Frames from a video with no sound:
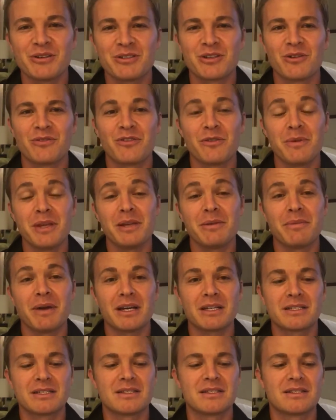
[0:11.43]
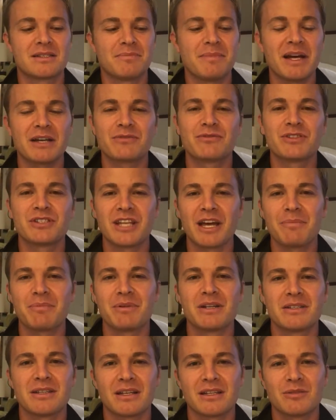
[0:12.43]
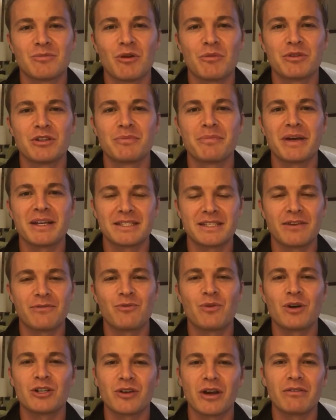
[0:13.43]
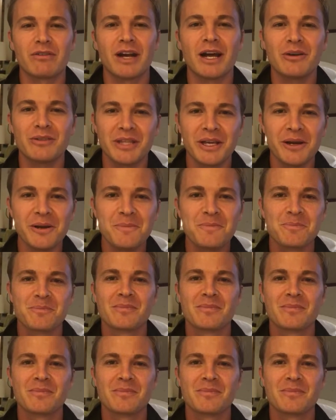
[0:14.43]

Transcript: So for me, Max Verstappen is at the moment the best F1 driver out there.